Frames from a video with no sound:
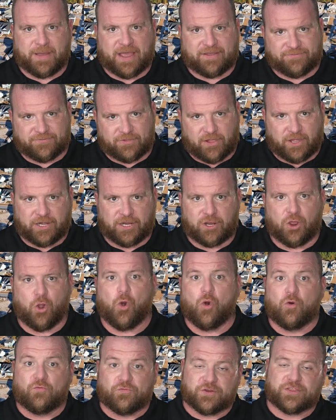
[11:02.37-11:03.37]
by flooding
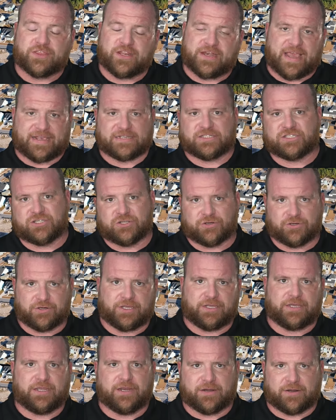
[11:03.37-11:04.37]
over the next
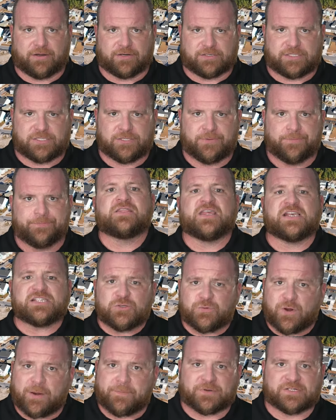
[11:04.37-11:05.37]
30 years.
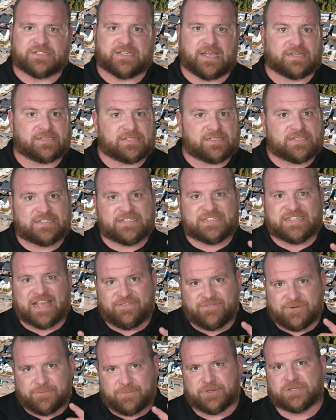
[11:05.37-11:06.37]
This represents
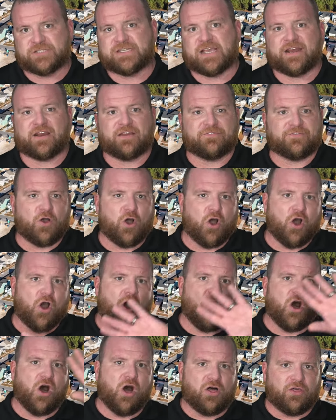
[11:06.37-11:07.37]
7% of
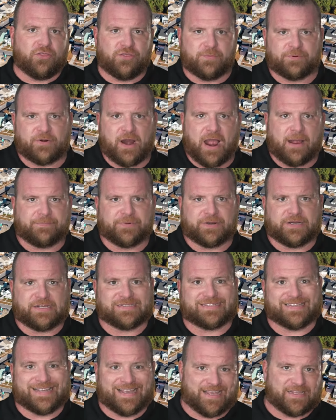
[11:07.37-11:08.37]
all the
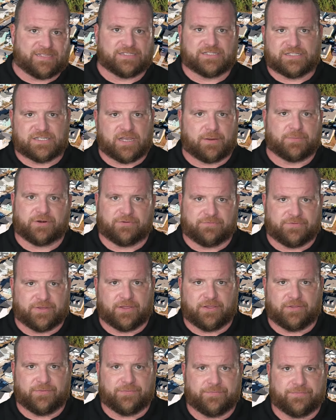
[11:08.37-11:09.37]
properties in
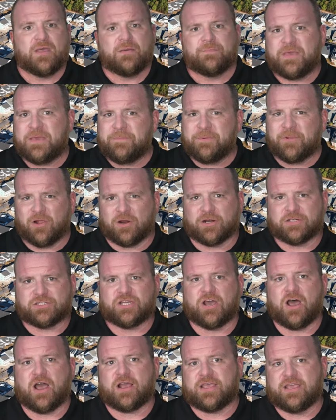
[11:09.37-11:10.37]
Summerville. People aren't
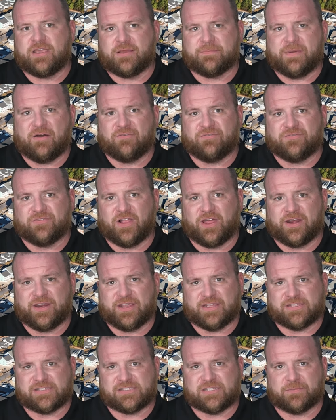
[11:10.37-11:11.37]
talking about
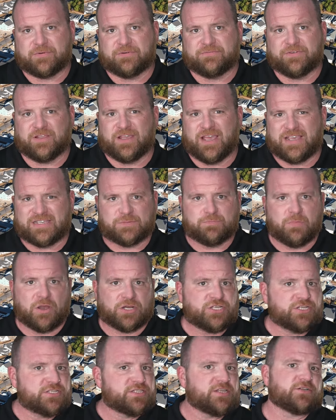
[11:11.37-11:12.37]
flooding in Summerville as
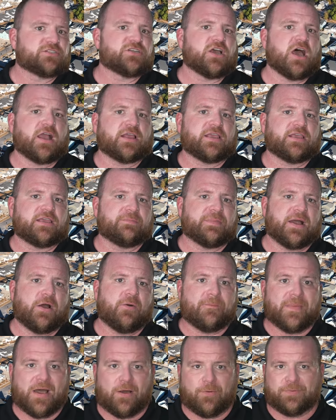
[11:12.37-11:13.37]
much as they're talking
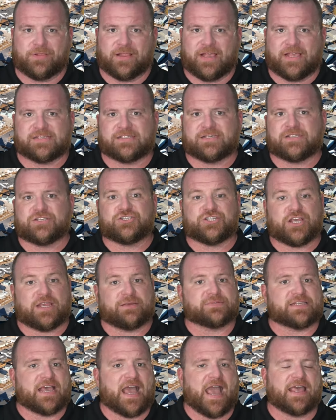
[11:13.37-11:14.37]
about Mount Pleasant,
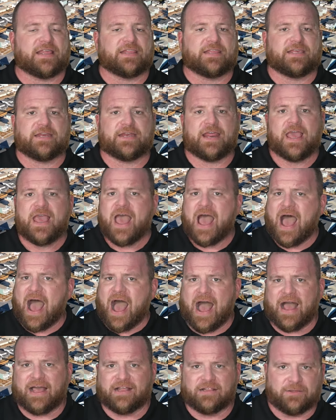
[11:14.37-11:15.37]
James Island,
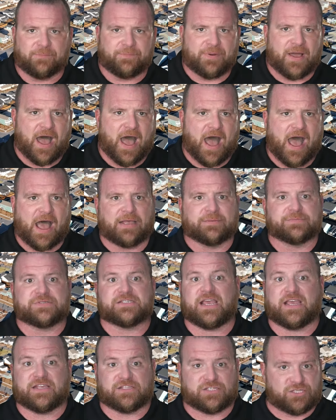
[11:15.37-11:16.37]
Isle of
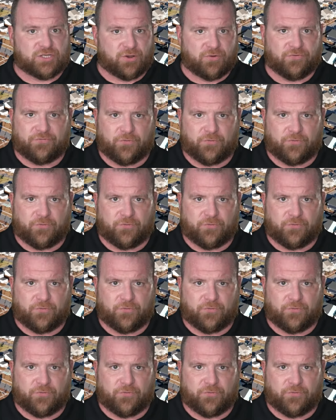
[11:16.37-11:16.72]
Palms, and so